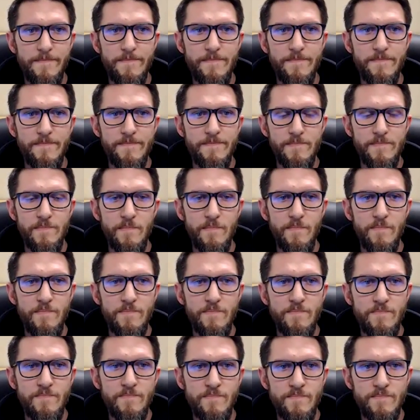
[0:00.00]

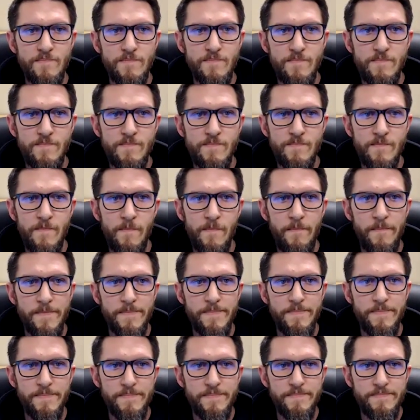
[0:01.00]

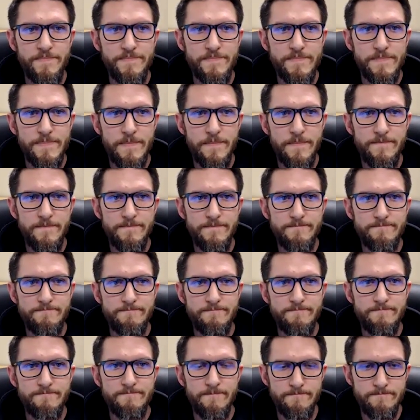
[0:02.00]

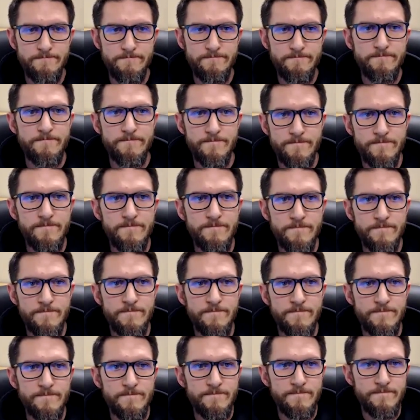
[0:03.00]

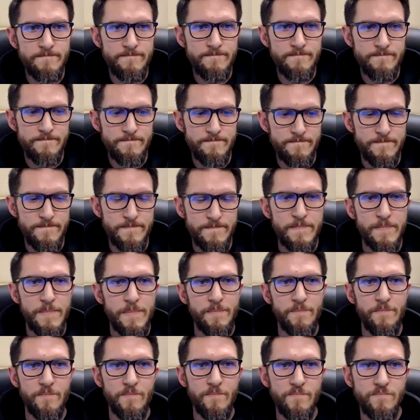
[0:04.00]

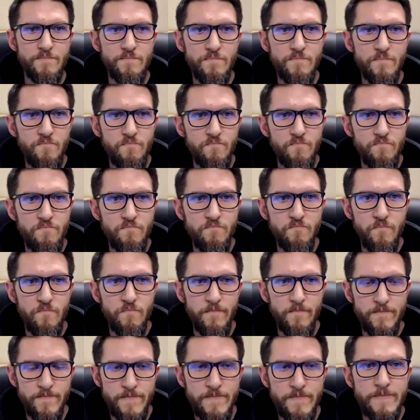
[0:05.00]

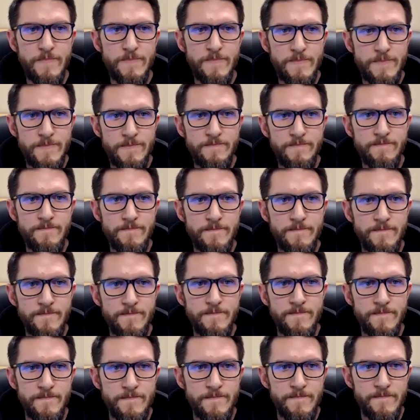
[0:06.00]

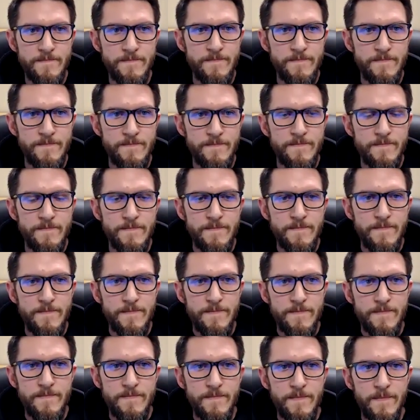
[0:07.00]
[no speech]